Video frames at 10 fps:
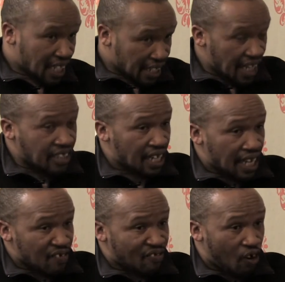The nature
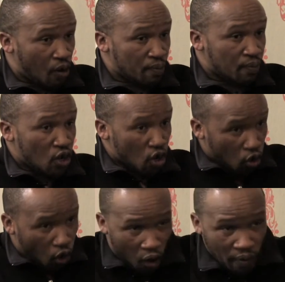and form,
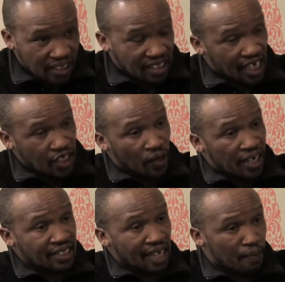go and study
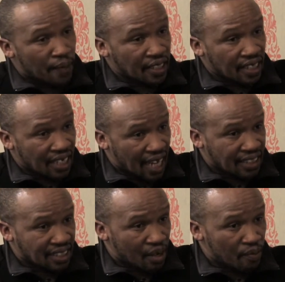what has happened in
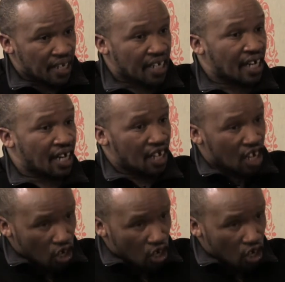Latin America.